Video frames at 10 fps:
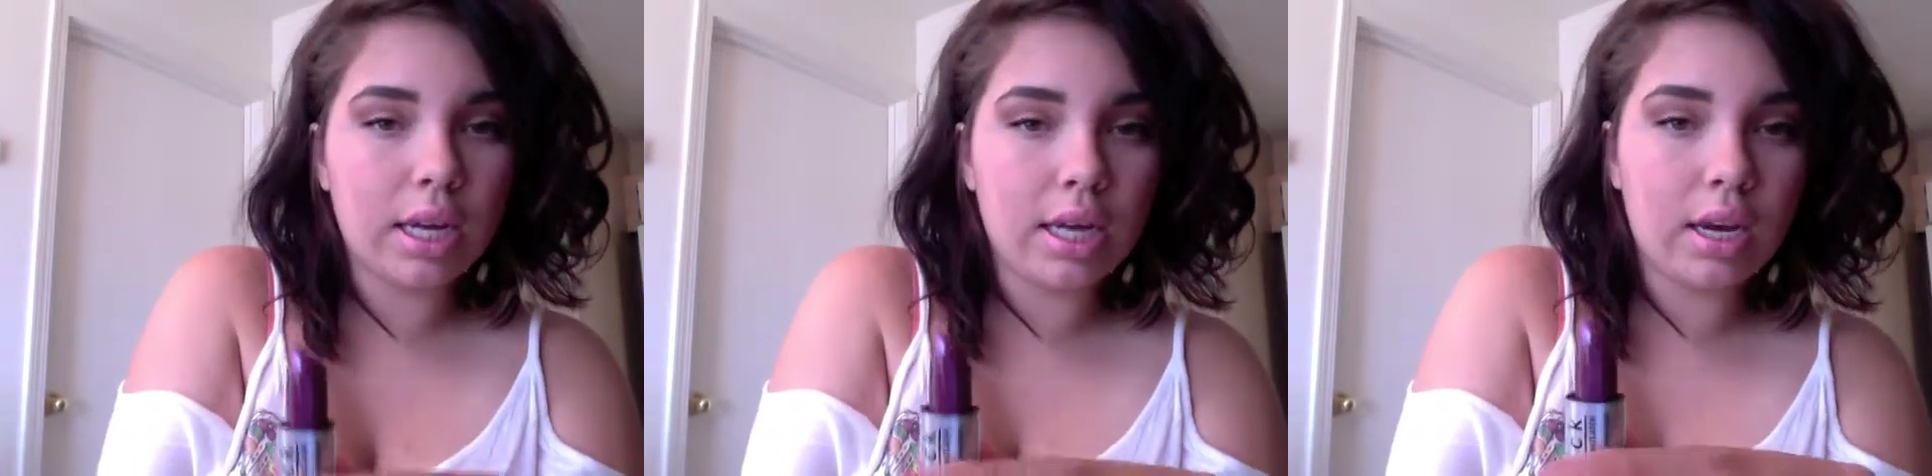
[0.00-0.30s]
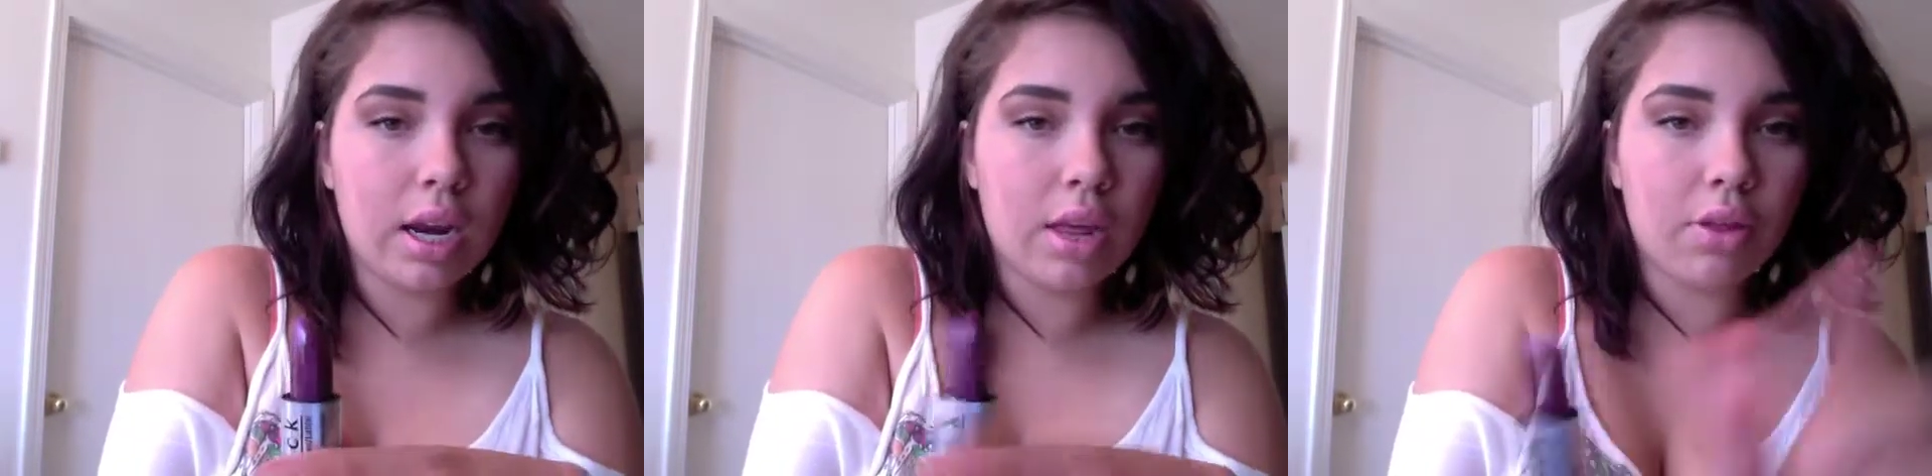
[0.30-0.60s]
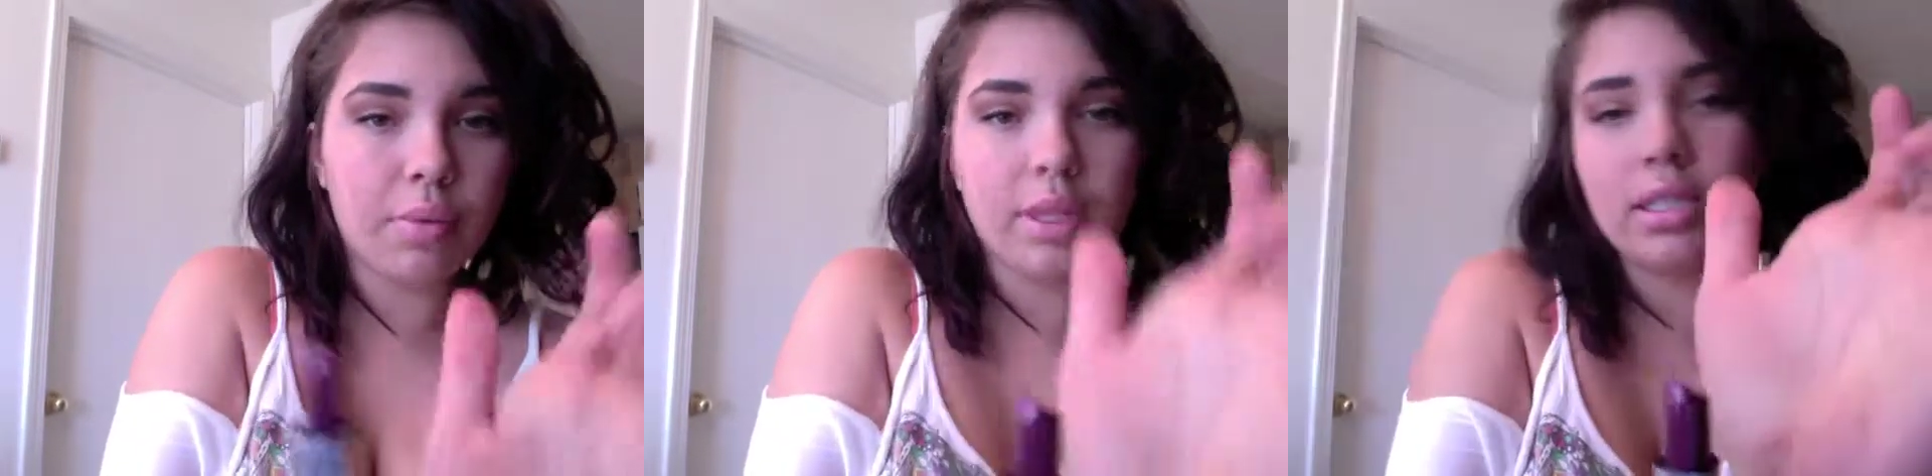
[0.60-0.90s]
Again,
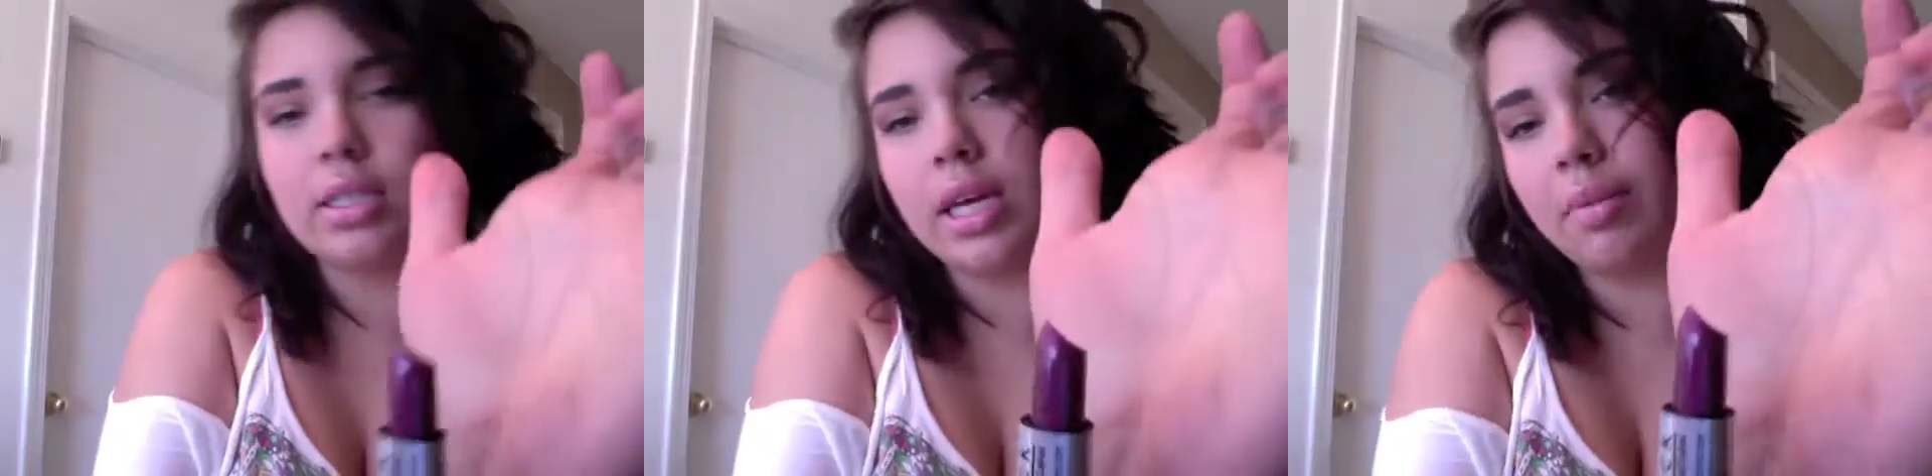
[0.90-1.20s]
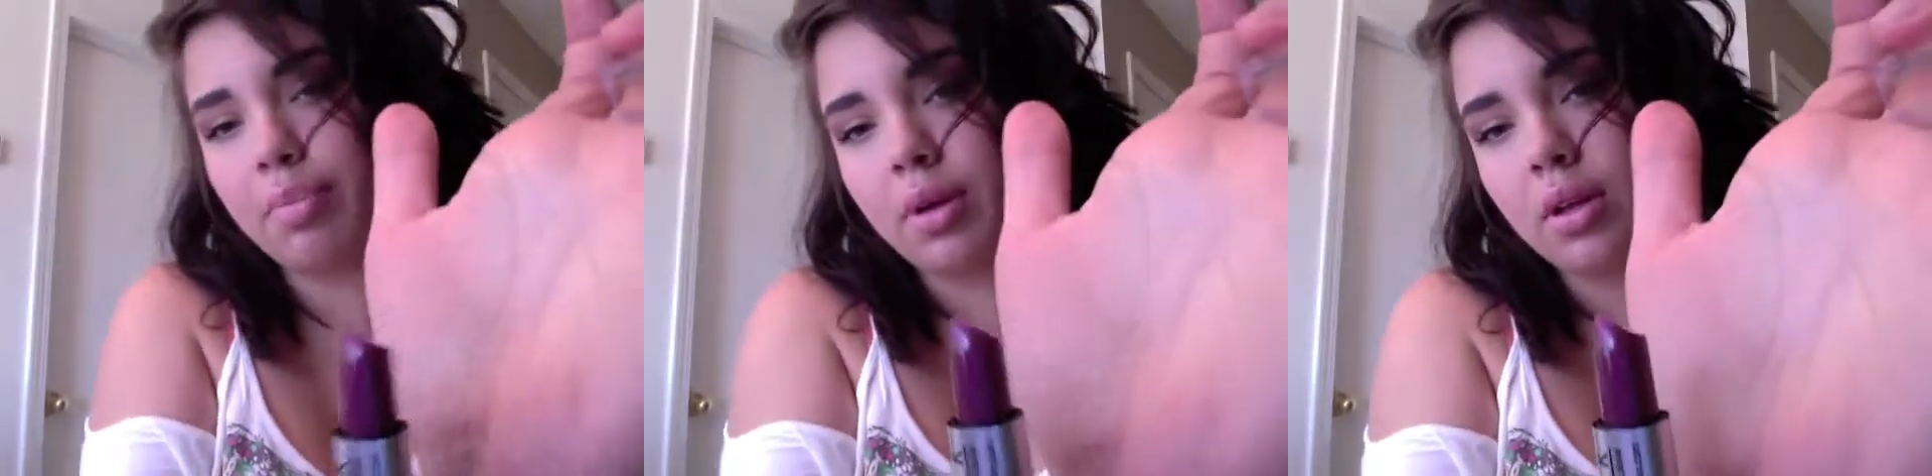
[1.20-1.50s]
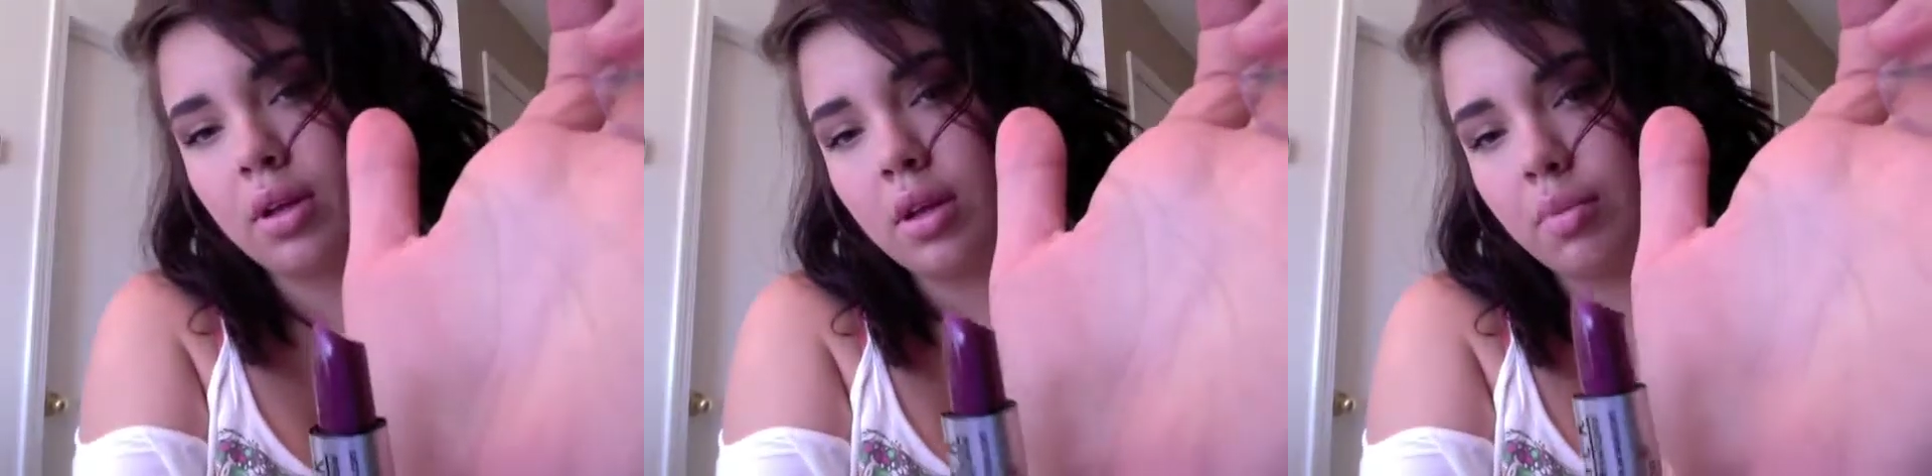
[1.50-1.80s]
another really deep,
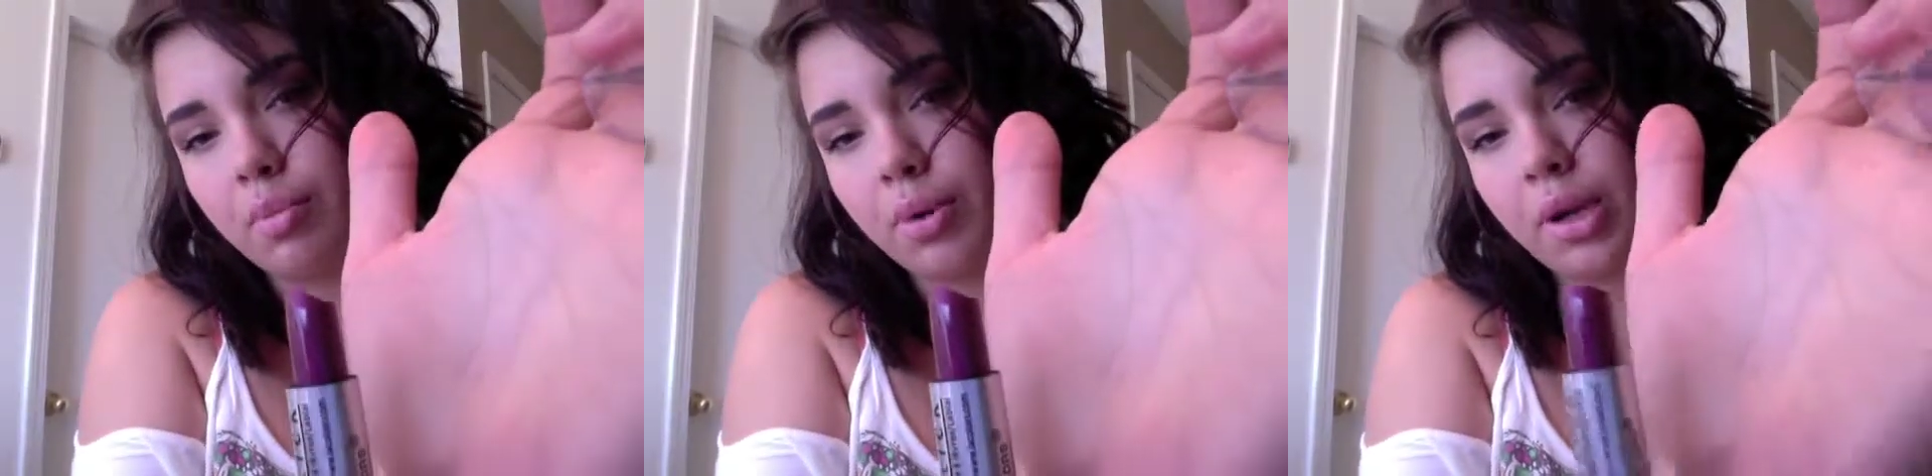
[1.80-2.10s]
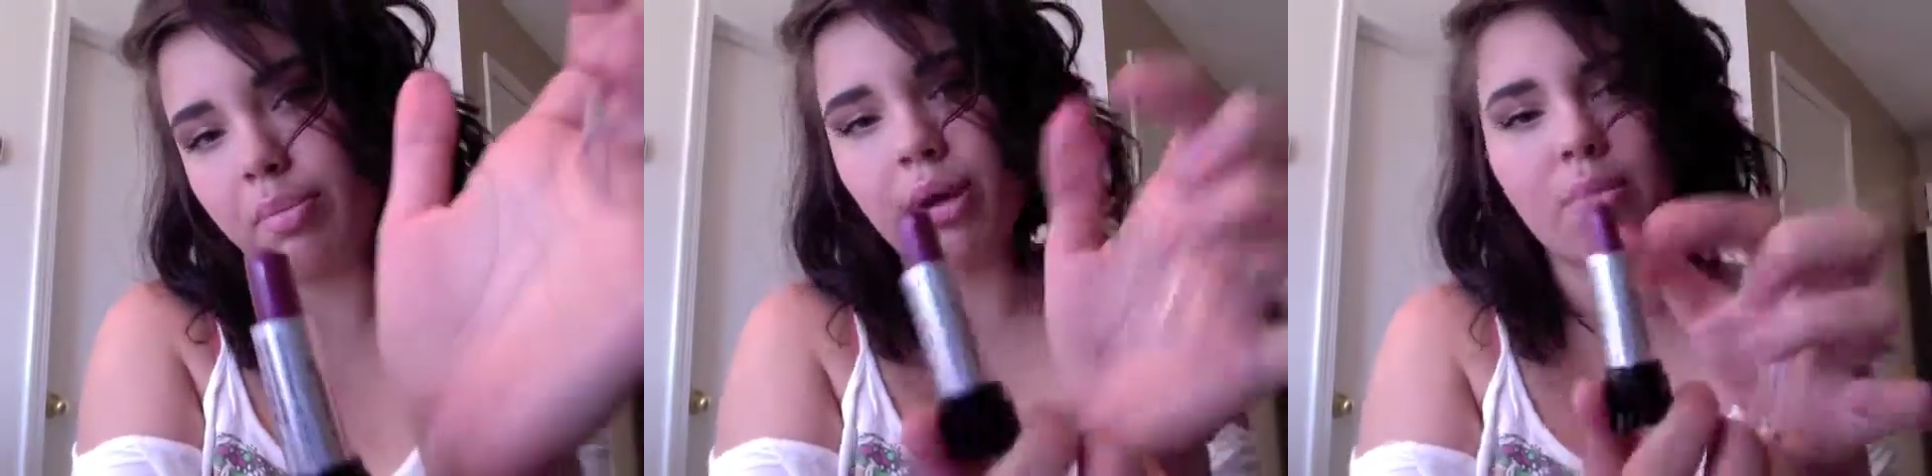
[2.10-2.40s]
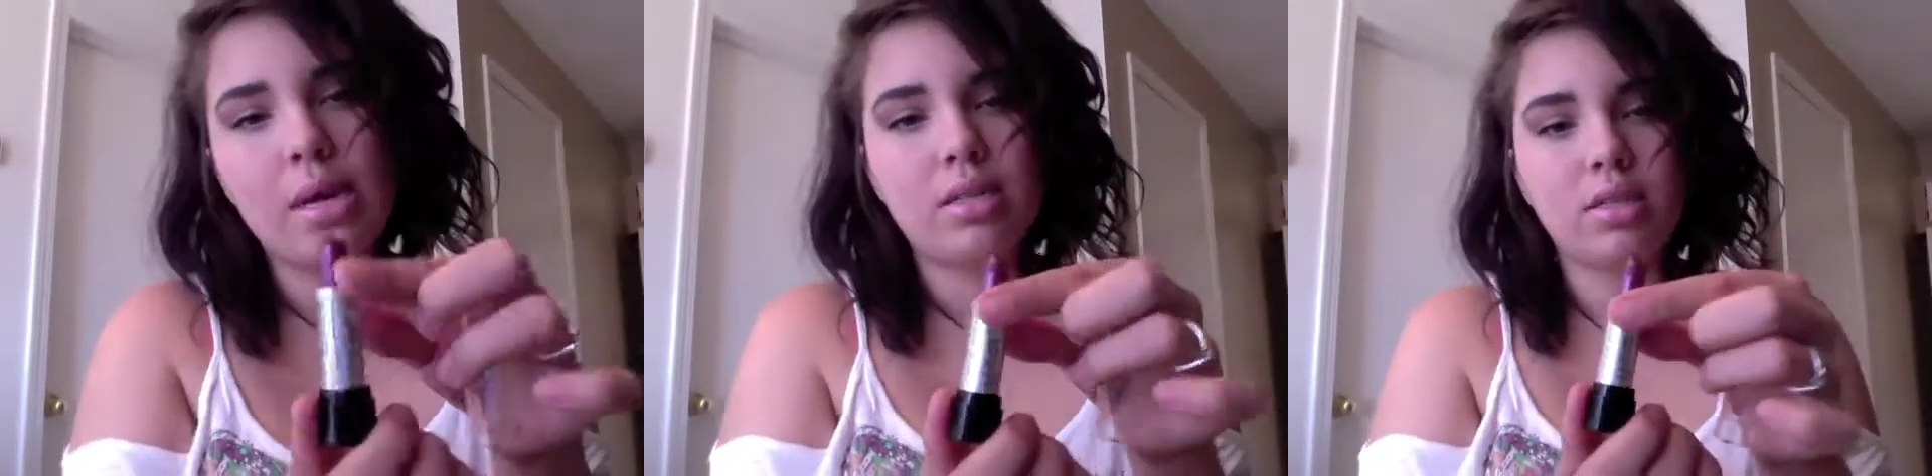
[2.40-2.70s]
pretty
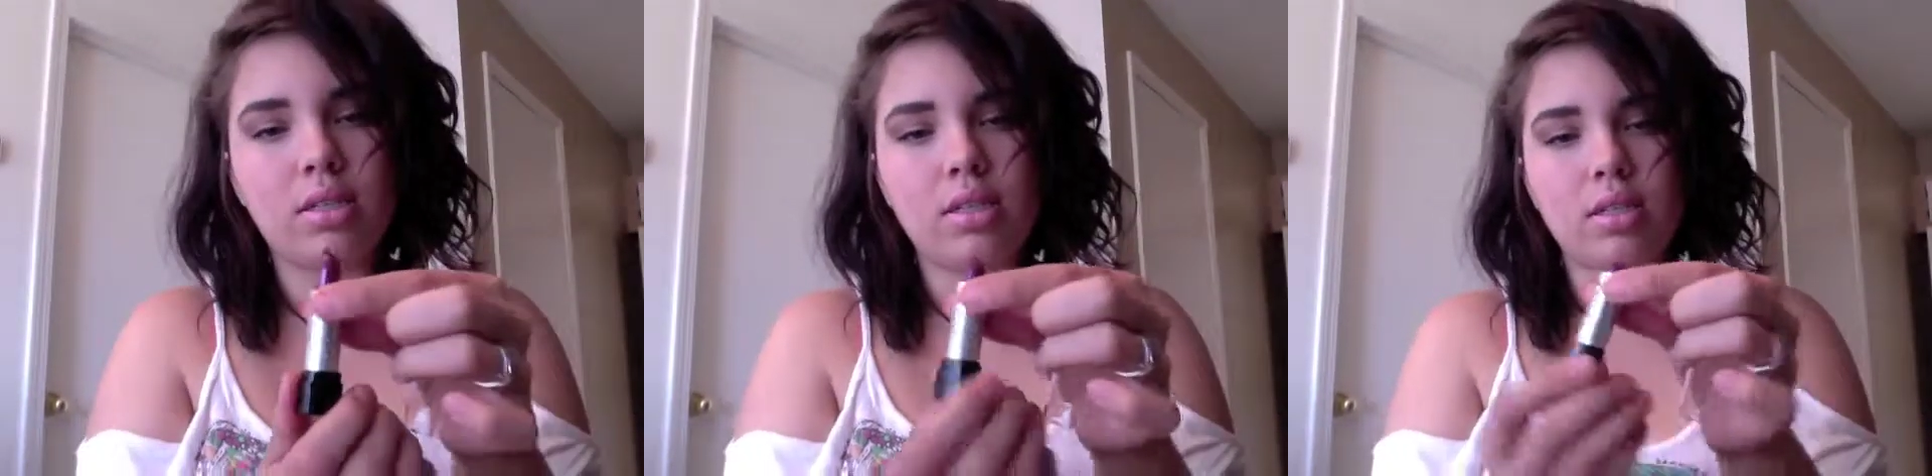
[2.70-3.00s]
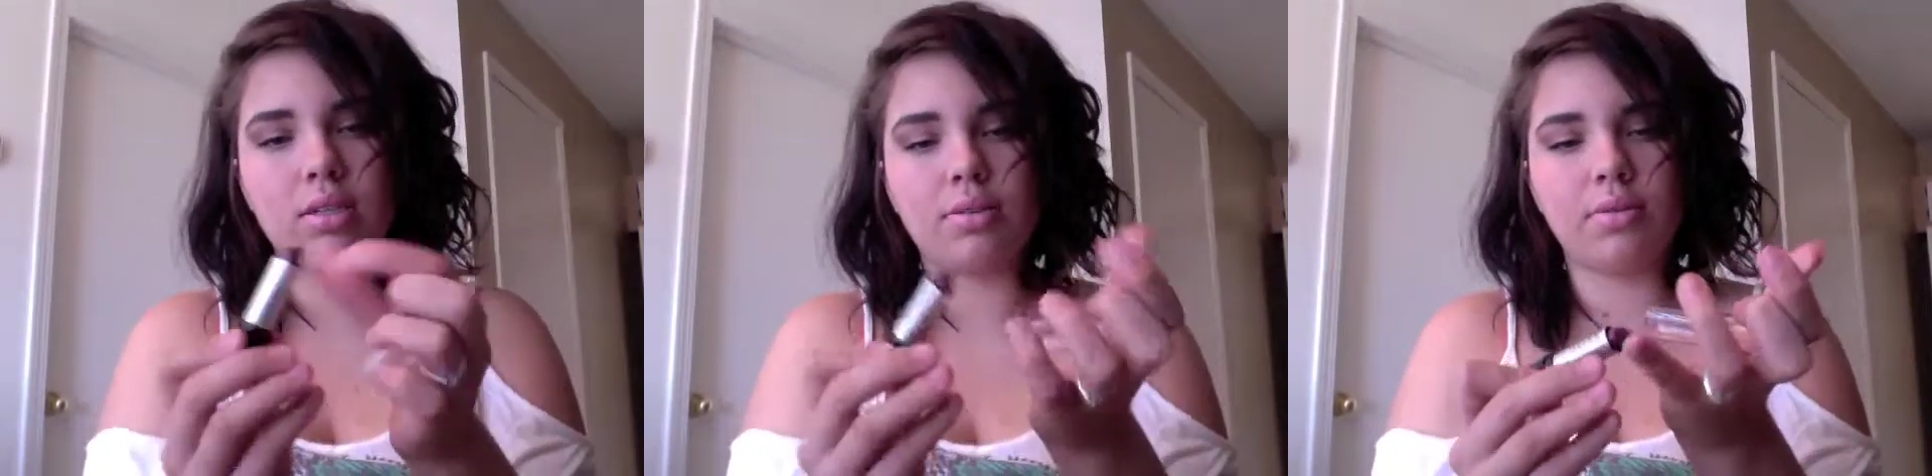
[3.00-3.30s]
pigment.